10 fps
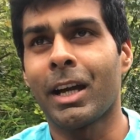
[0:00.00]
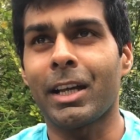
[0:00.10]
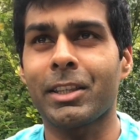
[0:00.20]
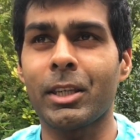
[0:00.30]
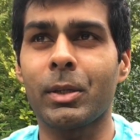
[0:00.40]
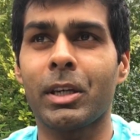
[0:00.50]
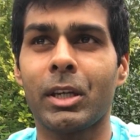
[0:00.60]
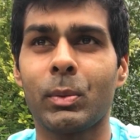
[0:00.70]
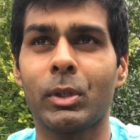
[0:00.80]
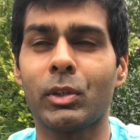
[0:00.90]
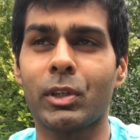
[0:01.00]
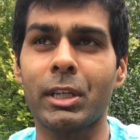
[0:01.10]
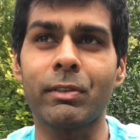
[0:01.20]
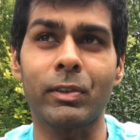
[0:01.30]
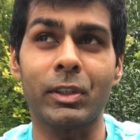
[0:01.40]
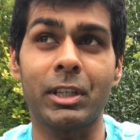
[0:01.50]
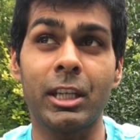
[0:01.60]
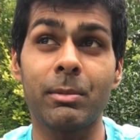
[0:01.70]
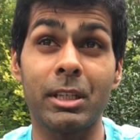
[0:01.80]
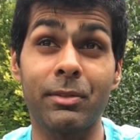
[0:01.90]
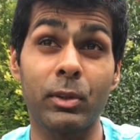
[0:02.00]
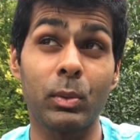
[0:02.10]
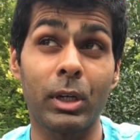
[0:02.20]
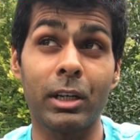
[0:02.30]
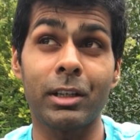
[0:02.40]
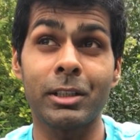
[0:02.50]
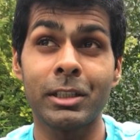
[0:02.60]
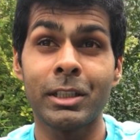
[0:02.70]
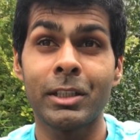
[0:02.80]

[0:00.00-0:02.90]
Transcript: I think when you're driving for a team, and if you are